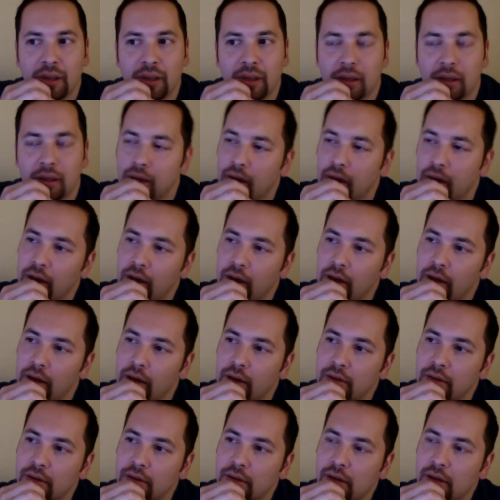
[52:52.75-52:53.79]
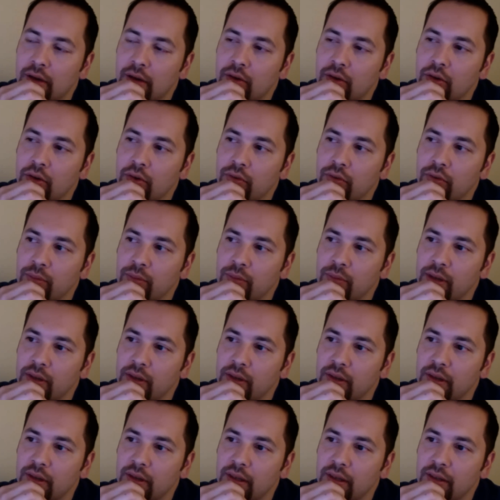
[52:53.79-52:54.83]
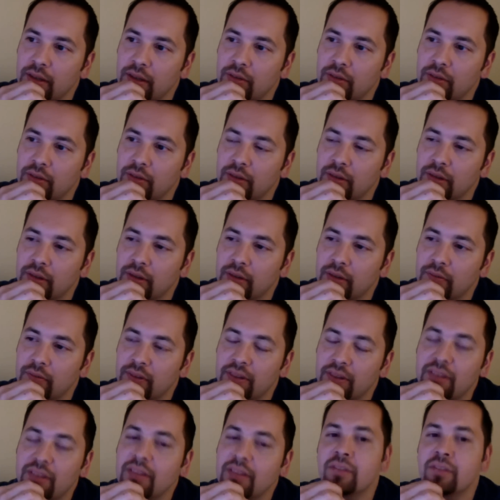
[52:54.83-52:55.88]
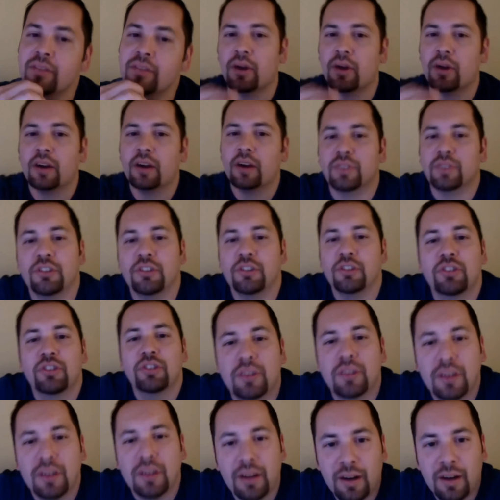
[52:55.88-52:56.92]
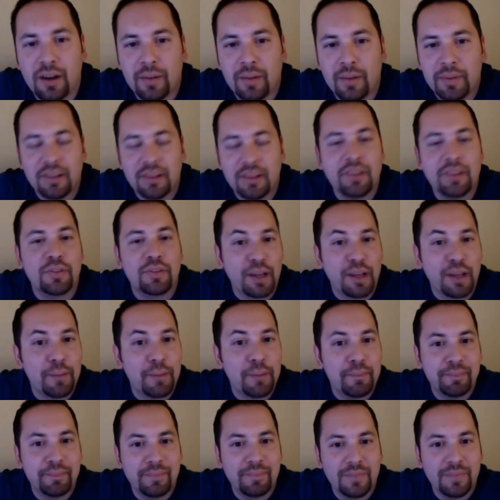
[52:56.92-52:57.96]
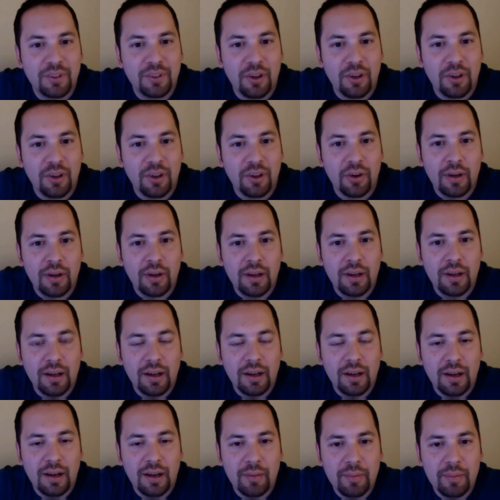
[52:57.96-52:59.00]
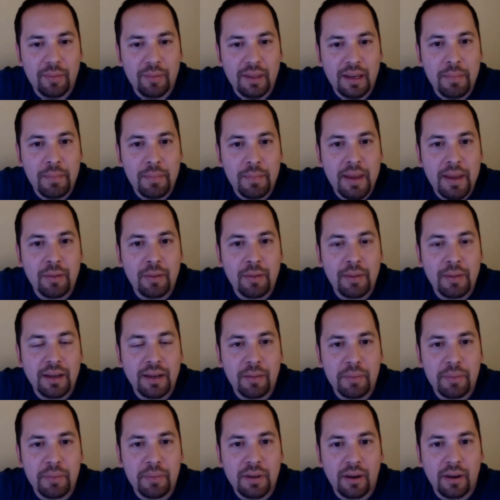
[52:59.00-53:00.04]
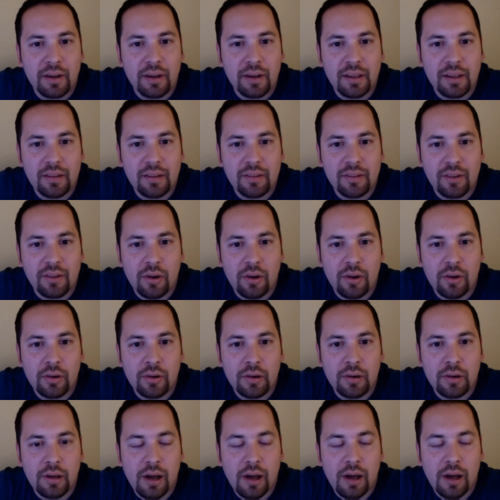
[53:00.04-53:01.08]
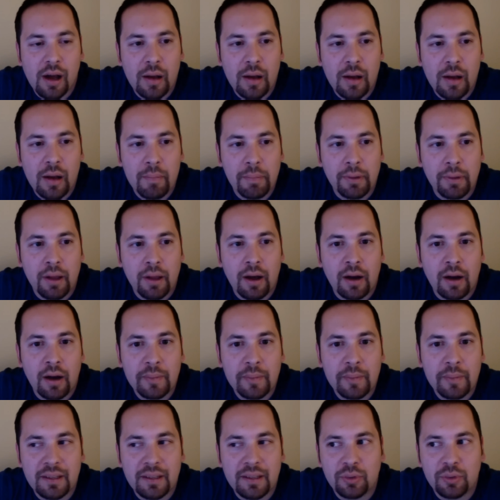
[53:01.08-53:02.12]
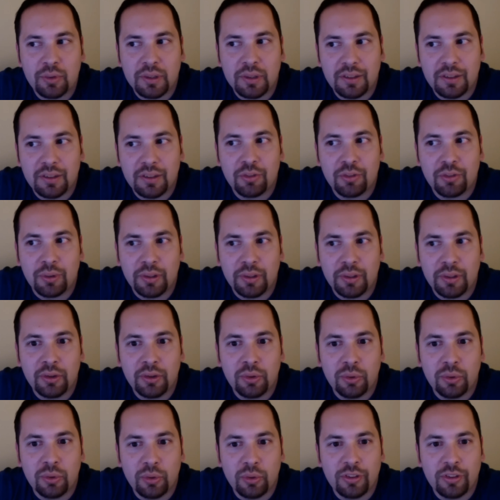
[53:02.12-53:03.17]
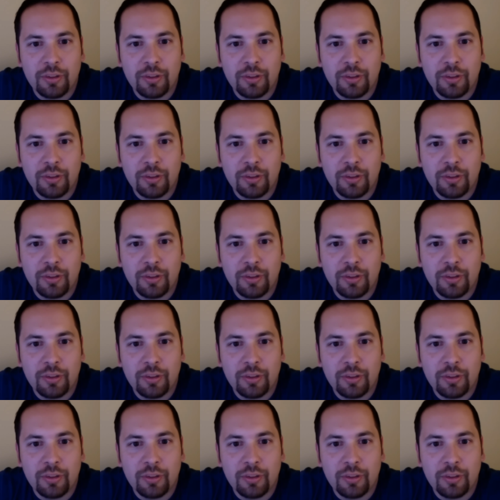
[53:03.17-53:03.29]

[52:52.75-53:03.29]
I don't know if you mentioned this isn't Rockfish. It's a different game. So, and it may or may not be on his own blog, but he's working on this really cool,